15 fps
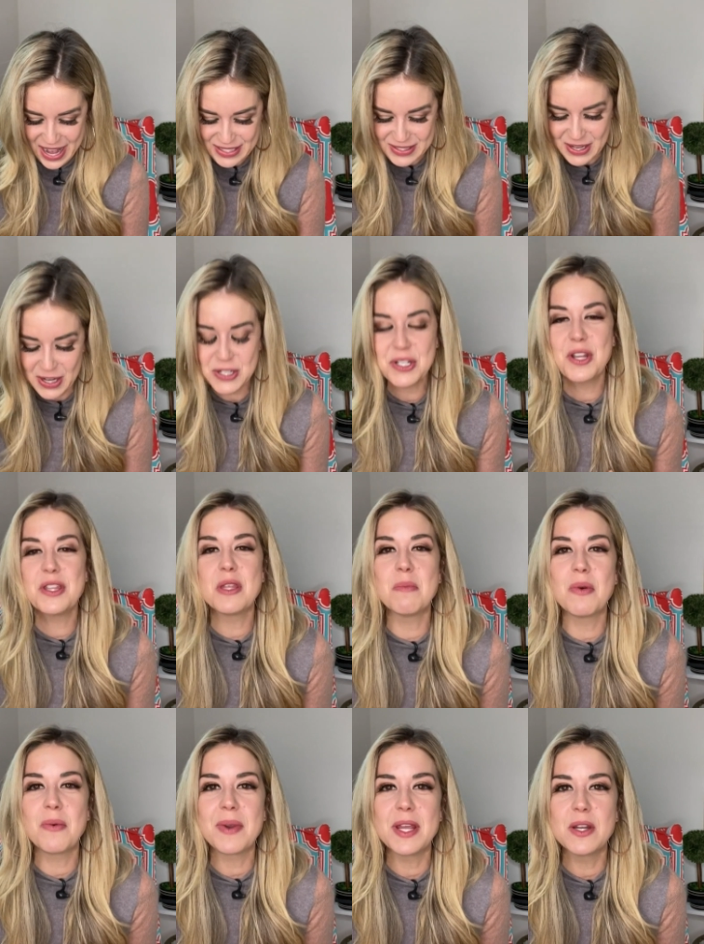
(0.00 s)
a sergeant in the
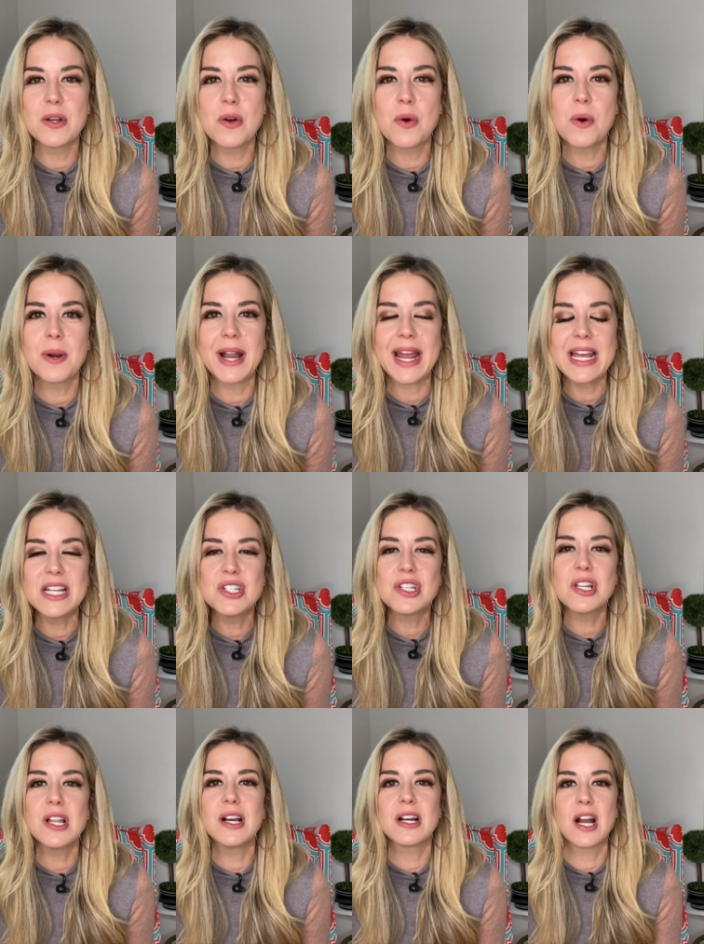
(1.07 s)
Marine Corps,
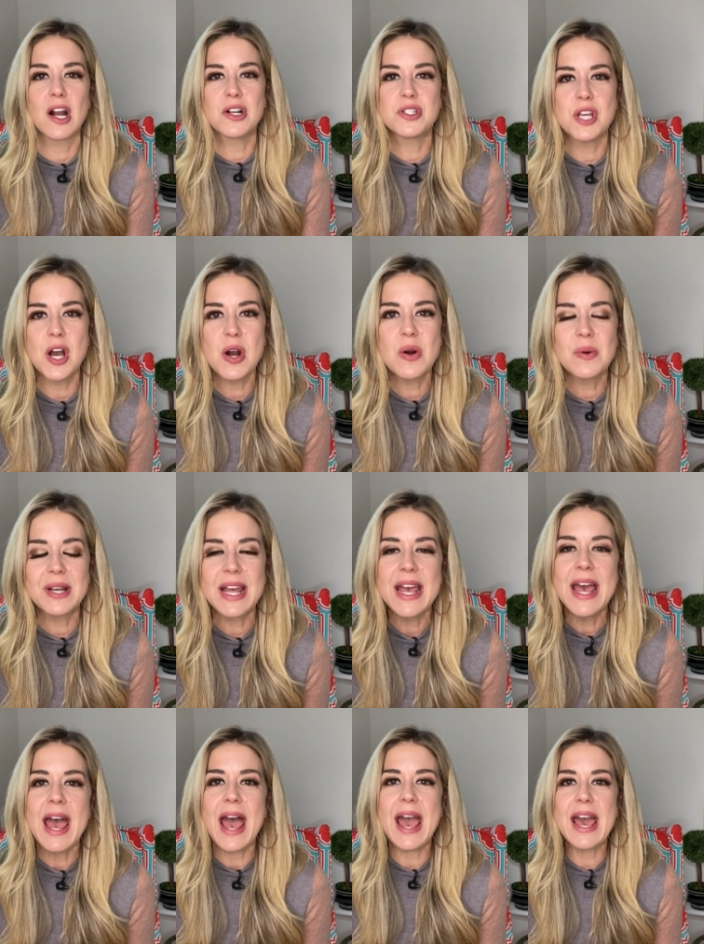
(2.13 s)
Angela Cardone.
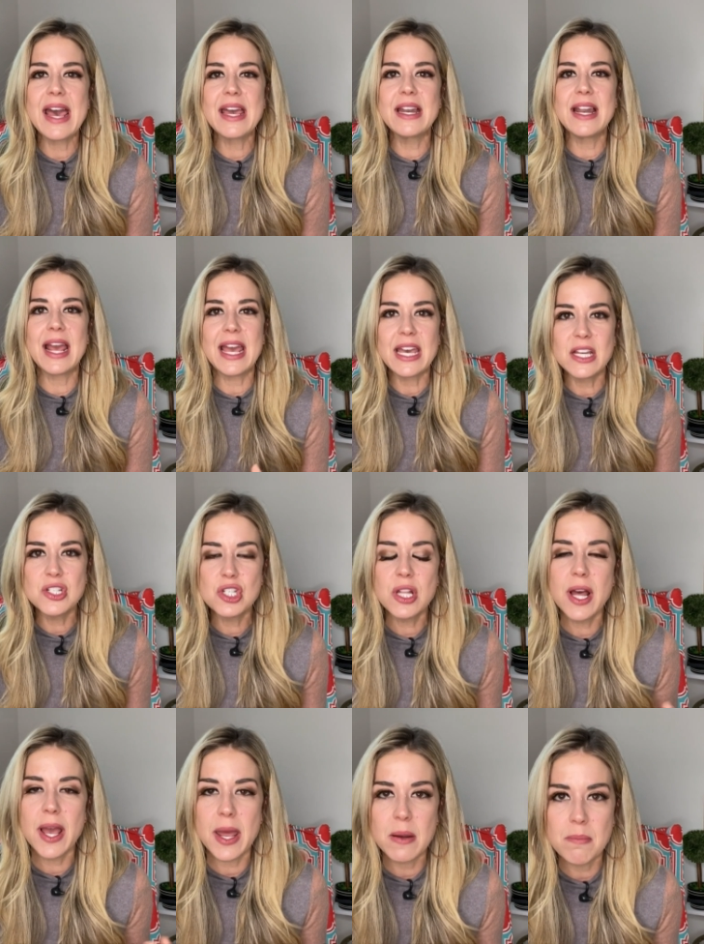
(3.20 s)
And
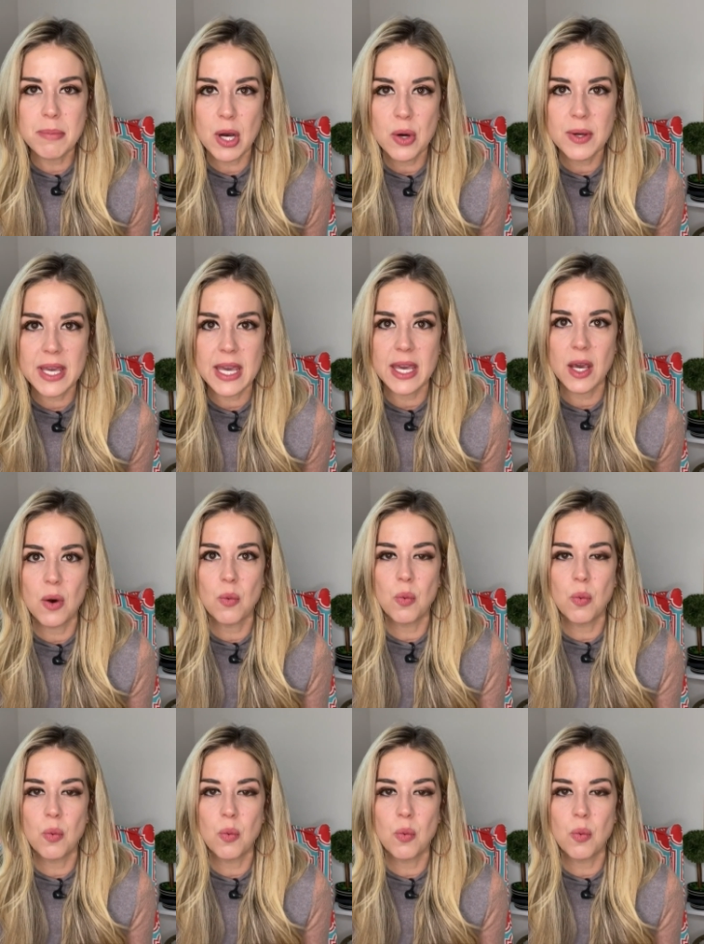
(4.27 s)
Angela and Bogey